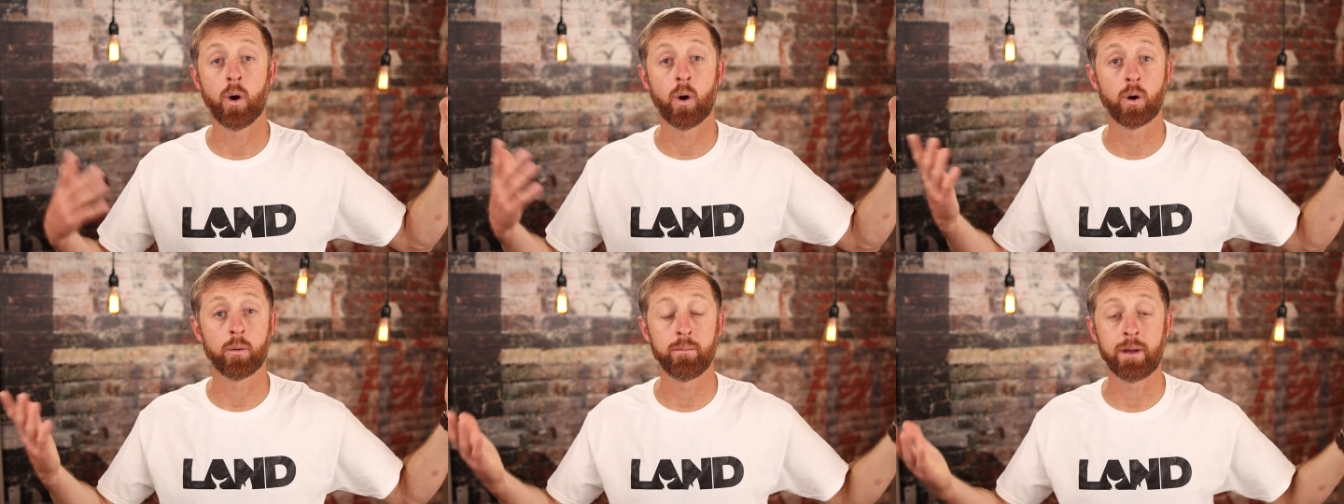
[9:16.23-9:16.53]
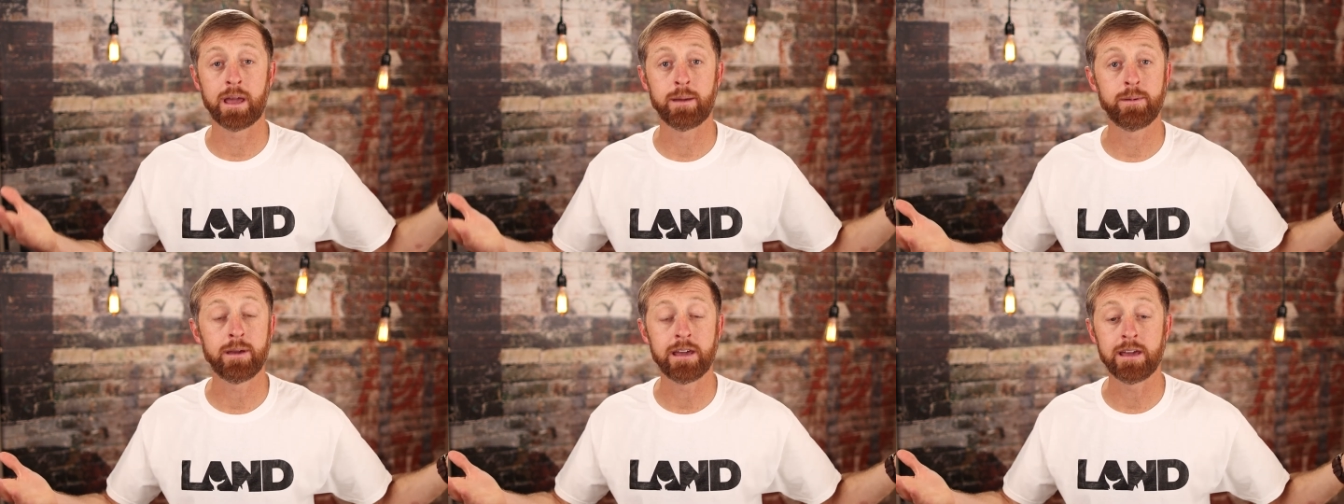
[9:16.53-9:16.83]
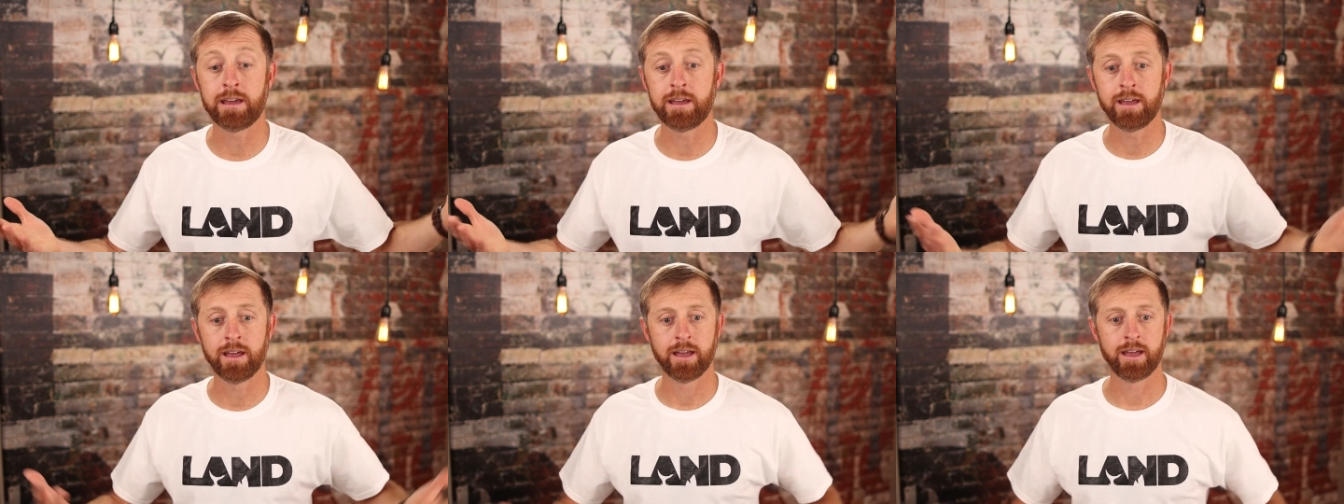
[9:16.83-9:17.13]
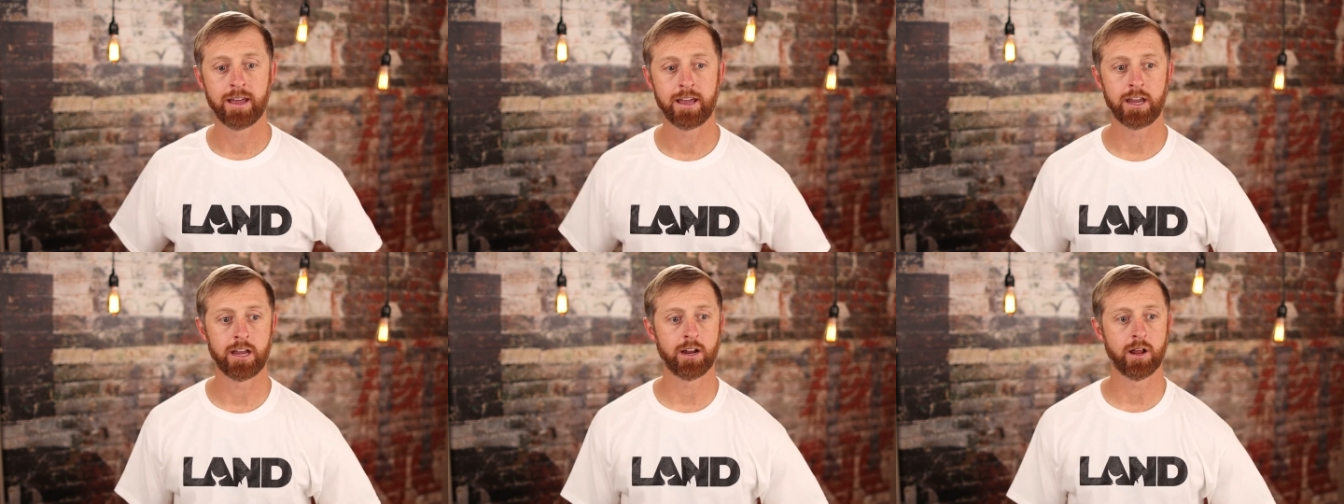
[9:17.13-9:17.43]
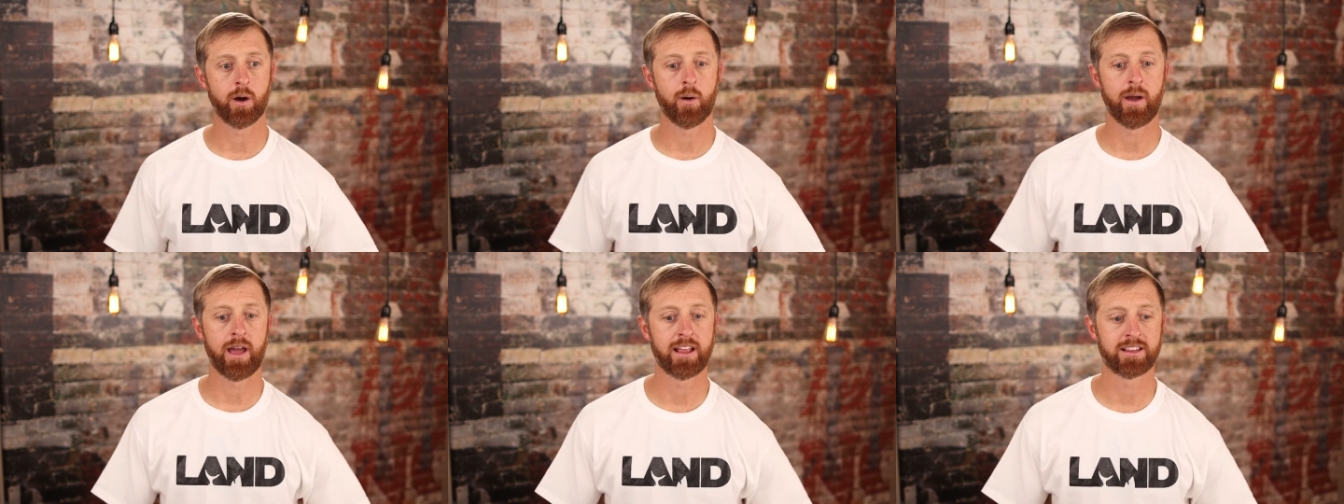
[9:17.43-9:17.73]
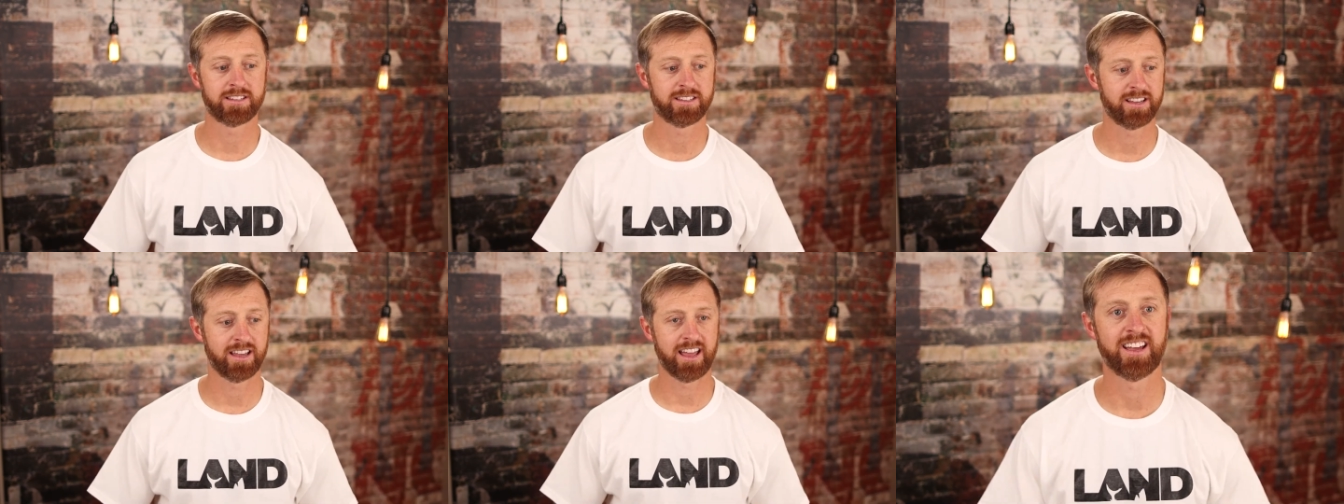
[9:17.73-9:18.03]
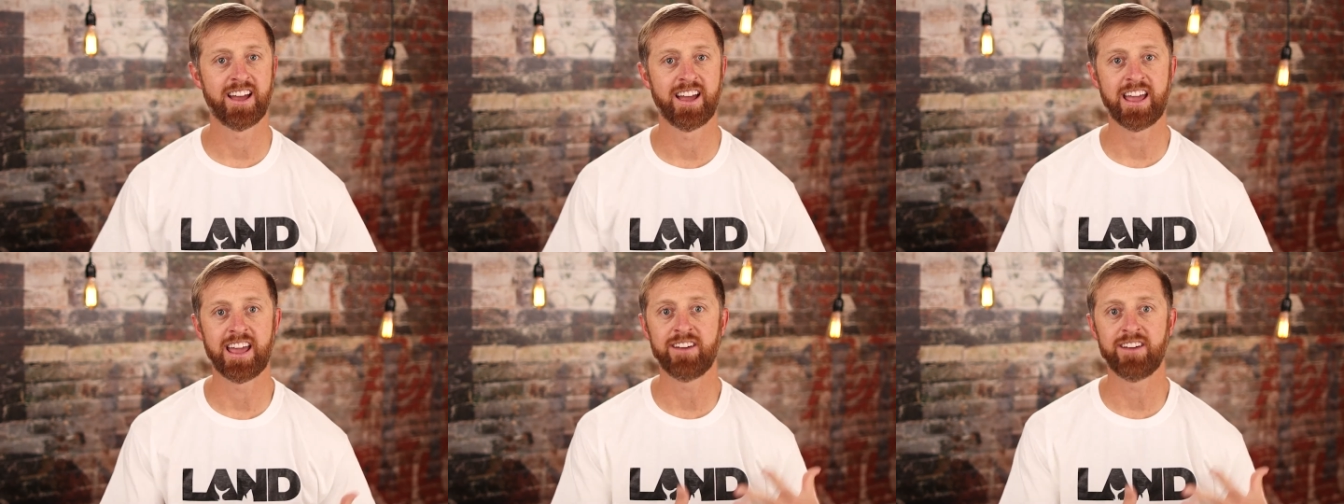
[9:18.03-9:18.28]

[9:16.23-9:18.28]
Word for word: or maybe, you know, it's, it's an